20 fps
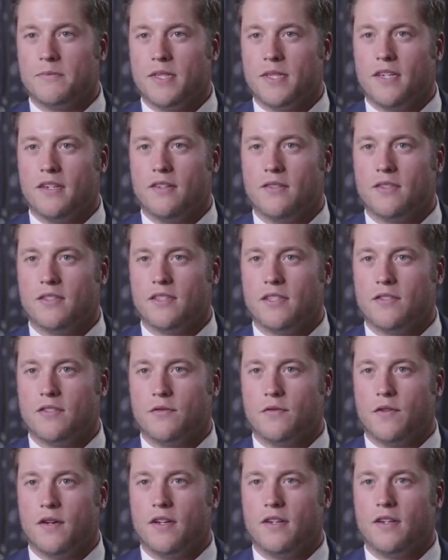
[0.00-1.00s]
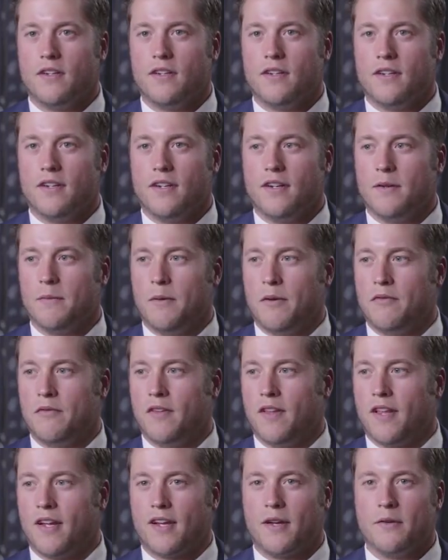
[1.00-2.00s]
You know, it's fun. I
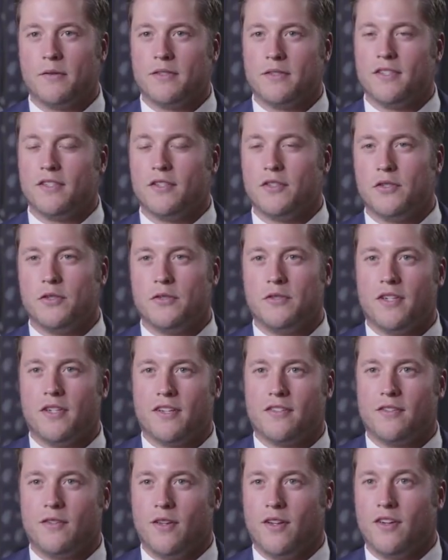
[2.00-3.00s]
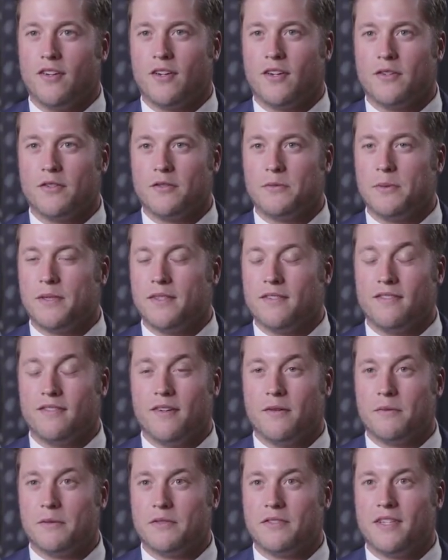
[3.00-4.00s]
feel like I was in their shoes not too long ago. It's been
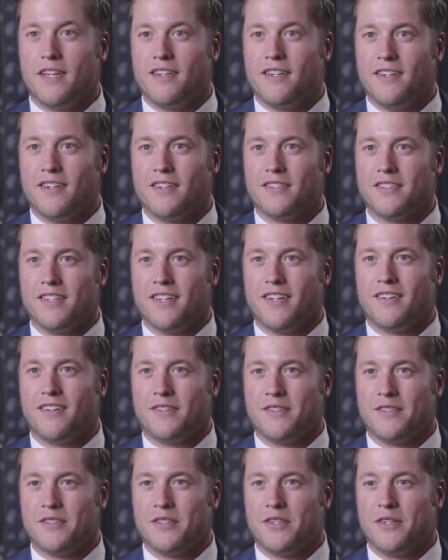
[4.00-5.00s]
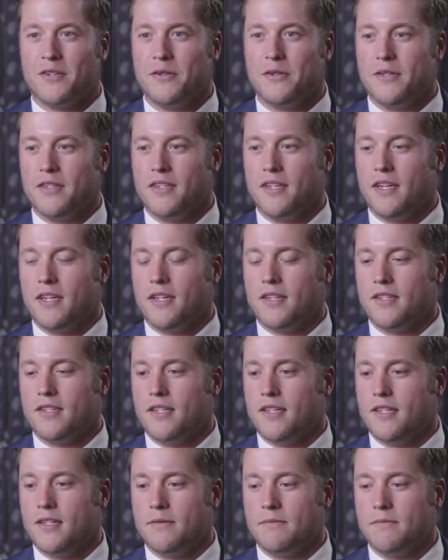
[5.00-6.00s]
almost 10 years now or
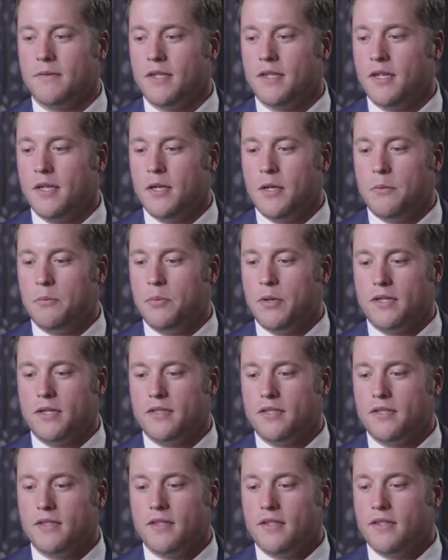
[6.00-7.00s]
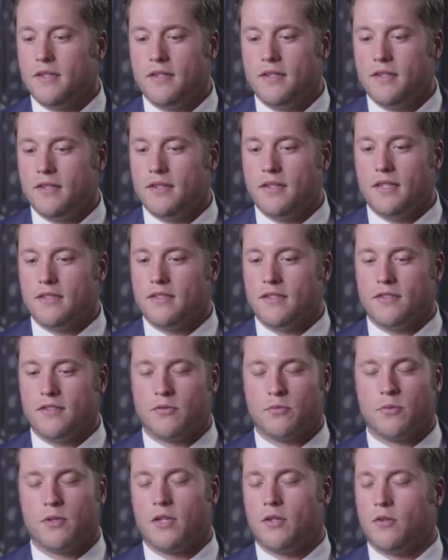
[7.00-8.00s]
so, but
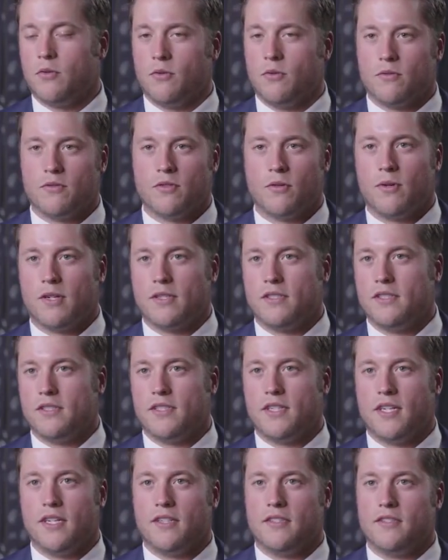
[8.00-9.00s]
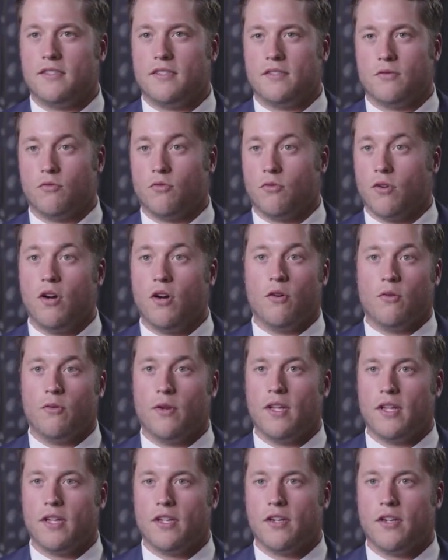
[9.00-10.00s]
it's really cool to watch these kids grow, really.